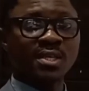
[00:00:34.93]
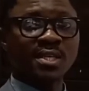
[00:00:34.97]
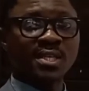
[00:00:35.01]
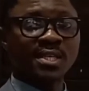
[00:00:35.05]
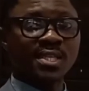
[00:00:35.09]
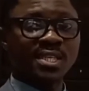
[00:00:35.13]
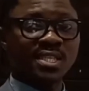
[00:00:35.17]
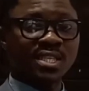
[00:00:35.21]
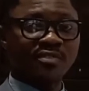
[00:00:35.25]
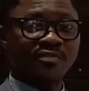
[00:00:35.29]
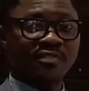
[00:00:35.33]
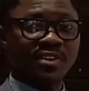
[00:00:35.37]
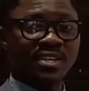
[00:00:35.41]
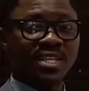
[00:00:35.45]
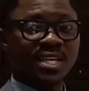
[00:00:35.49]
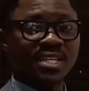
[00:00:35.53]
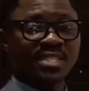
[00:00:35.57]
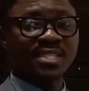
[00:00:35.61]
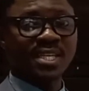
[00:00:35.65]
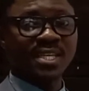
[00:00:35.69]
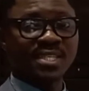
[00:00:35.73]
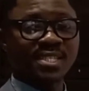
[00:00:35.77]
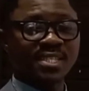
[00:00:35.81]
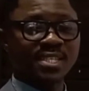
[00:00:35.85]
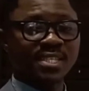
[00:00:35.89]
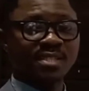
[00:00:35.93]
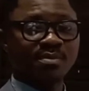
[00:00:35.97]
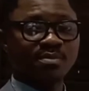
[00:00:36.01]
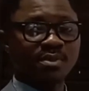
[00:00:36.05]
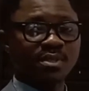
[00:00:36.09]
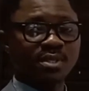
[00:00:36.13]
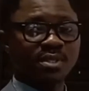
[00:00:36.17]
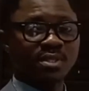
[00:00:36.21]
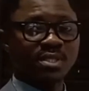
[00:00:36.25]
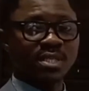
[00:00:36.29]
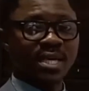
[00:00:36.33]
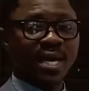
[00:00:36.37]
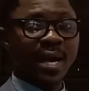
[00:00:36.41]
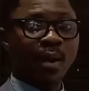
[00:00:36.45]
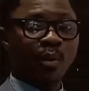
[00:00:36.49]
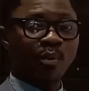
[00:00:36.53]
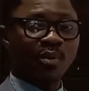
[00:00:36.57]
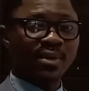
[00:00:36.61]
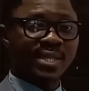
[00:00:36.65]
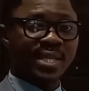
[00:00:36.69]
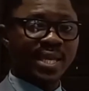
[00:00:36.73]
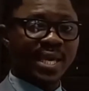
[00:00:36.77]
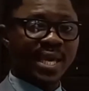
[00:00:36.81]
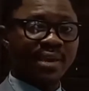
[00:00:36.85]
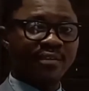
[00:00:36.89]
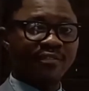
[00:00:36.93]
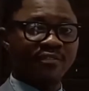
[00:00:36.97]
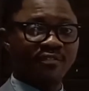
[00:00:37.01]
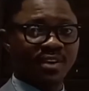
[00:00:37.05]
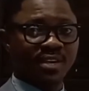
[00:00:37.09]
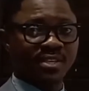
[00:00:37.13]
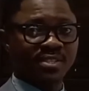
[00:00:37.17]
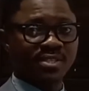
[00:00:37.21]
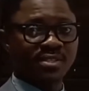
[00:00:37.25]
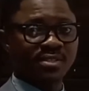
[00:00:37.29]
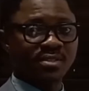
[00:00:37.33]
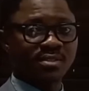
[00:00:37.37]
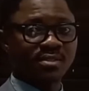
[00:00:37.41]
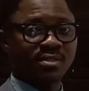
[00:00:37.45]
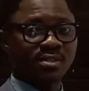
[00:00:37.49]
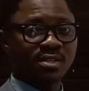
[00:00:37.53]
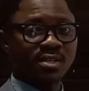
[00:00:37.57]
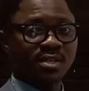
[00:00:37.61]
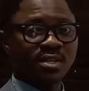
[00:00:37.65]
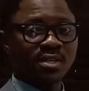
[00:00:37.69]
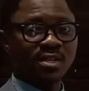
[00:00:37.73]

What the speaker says: in the financial statement, and with emphasis